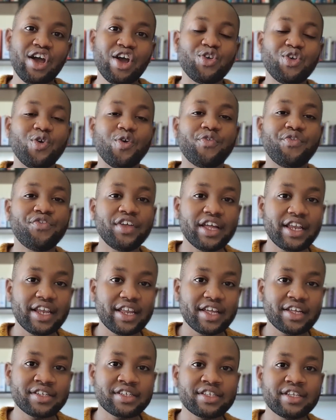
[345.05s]
your
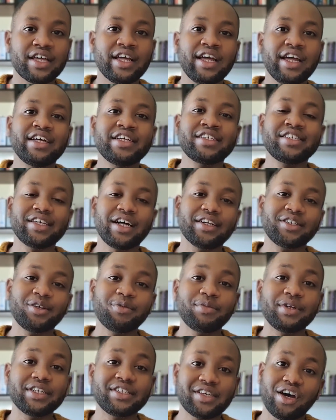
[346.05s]
feelings
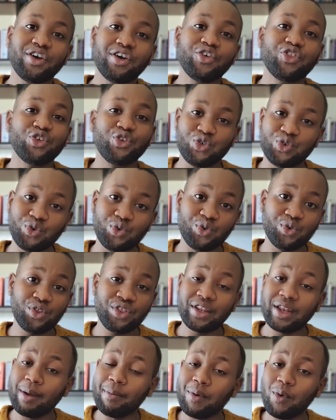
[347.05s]
seldomly tell you the
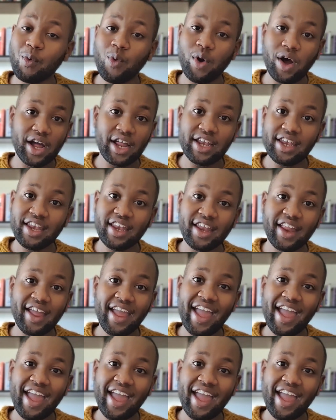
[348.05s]
truth, number one.